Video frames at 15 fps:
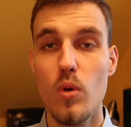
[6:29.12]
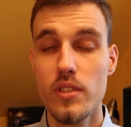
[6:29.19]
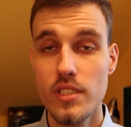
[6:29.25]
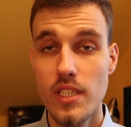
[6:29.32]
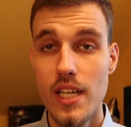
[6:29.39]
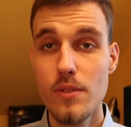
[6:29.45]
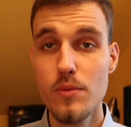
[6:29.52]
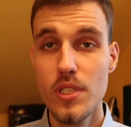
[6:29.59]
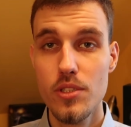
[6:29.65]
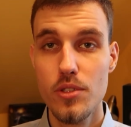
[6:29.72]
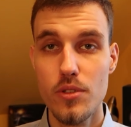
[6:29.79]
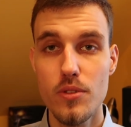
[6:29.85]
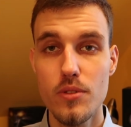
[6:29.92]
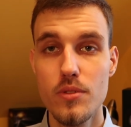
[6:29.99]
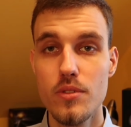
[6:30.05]
What can we
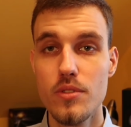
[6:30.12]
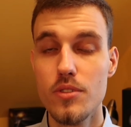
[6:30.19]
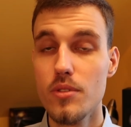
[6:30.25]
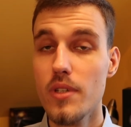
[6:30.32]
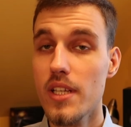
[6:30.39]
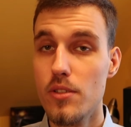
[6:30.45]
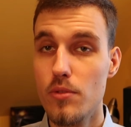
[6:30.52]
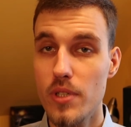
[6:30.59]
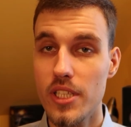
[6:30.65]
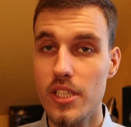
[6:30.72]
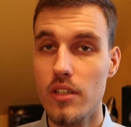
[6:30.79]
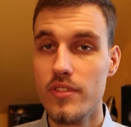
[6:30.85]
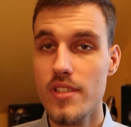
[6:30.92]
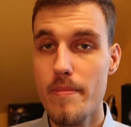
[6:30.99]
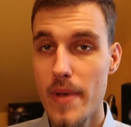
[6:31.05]
do to get rid
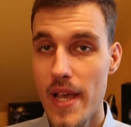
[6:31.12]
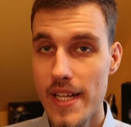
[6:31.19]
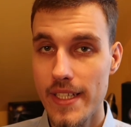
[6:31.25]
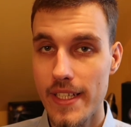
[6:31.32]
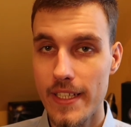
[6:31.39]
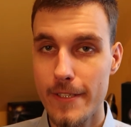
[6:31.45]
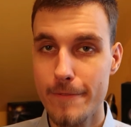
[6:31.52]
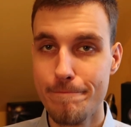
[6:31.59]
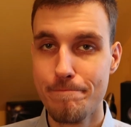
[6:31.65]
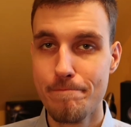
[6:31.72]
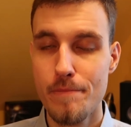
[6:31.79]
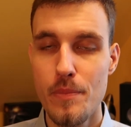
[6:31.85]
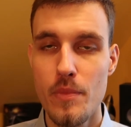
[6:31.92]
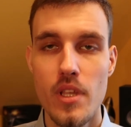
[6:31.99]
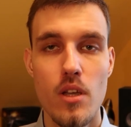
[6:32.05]
of the padding?
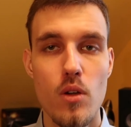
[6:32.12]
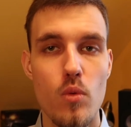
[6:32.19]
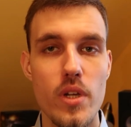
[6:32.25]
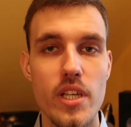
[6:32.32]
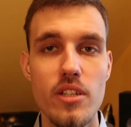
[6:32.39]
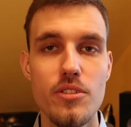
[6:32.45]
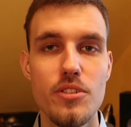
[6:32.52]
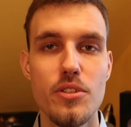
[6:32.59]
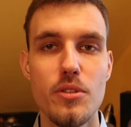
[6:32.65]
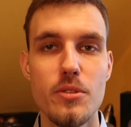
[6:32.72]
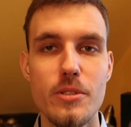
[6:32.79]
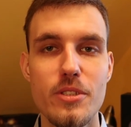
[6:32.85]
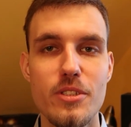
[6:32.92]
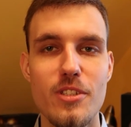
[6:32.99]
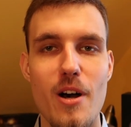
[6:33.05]
We could
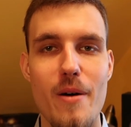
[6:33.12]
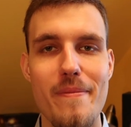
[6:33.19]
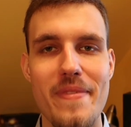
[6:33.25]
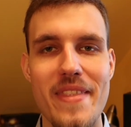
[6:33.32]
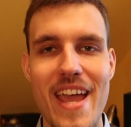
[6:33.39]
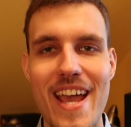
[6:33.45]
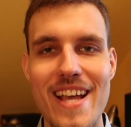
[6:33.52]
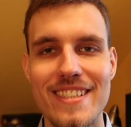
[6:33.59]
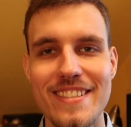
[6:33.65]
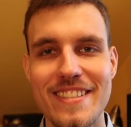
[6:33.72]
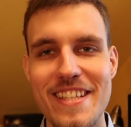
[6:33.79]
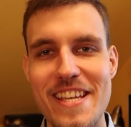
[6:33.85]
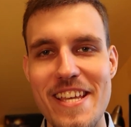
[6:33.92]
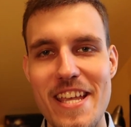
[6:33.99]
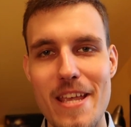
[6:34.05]
use some
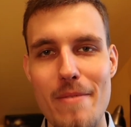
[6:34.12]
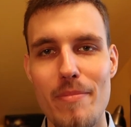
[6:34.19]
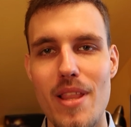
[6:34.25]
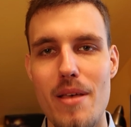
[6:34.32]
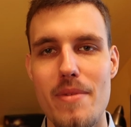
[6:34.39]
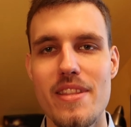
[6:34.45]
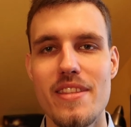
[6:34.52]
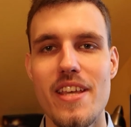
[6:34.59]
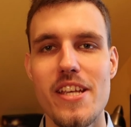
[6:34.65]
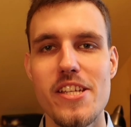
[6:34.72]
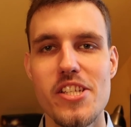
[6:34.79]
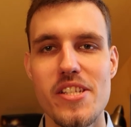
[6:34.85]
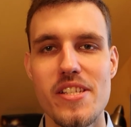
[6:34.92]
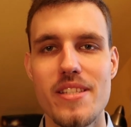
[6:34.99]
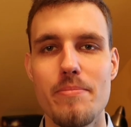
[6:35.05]
nasty
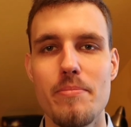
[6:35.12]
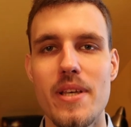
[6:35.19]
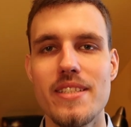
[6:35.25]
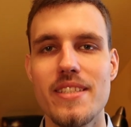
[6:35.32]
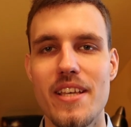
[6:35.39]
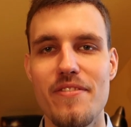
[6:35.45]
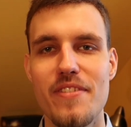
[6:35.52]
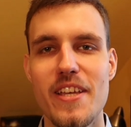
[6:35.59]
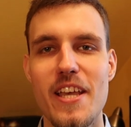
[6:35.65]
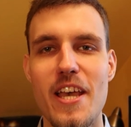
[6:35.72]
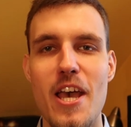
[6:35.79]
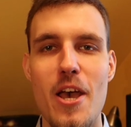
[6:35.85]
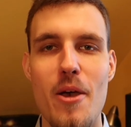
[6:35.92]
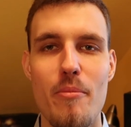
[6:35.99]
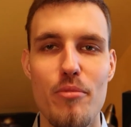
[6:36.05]
implementation-specific
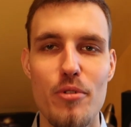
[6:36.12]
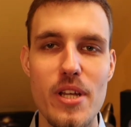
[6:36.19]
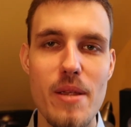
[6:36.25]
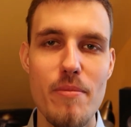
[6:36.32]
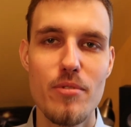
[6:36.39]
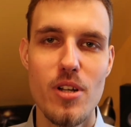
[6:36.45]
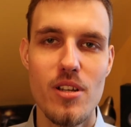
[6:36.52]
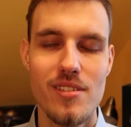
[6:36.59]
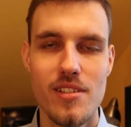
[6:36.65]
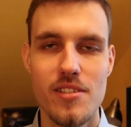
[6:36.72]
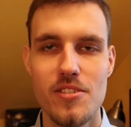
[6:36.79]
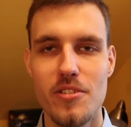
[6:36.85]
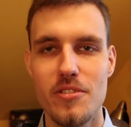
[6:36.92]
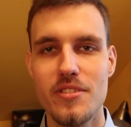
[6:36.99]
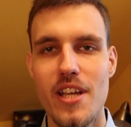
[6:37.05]

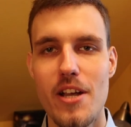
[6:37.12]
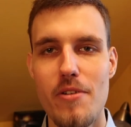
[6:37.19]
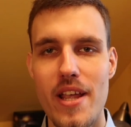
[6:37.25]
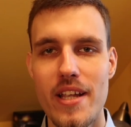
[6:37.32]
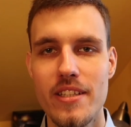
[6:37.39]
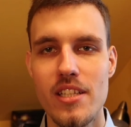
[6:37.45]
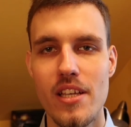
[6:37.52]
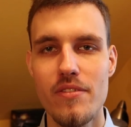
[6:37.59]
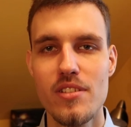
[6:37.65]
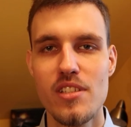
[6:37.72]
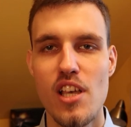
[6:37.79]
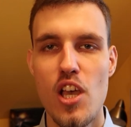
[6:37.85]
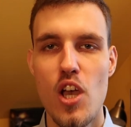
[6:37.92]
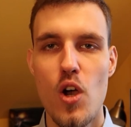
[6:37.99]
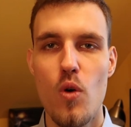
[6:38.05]
preprocessor directives,
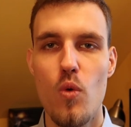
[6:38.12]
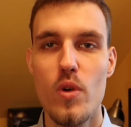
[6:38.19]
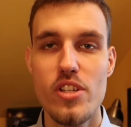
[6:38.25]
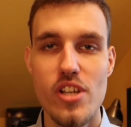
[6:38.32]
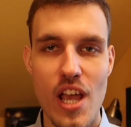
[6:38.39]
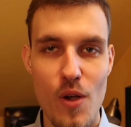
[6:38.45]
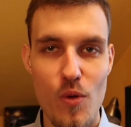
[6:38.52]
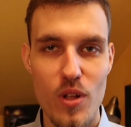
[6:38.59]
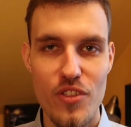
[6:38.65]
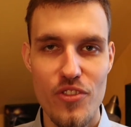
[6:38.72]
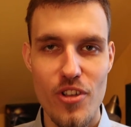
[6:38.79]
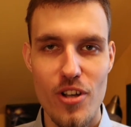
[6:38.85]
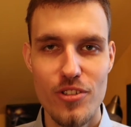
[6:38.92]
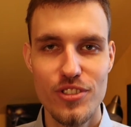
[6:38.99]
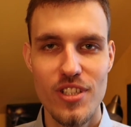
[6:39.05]
which I will
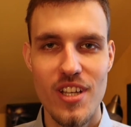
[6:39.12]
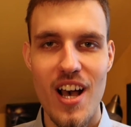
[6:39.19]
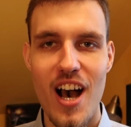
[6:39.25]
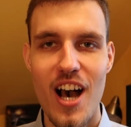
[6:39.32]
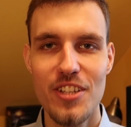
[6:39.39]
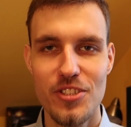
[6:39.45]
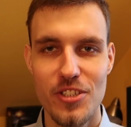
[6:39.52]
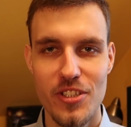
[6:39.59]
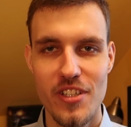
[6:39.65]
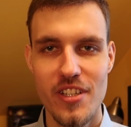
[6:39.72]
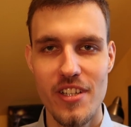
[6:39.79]
not utter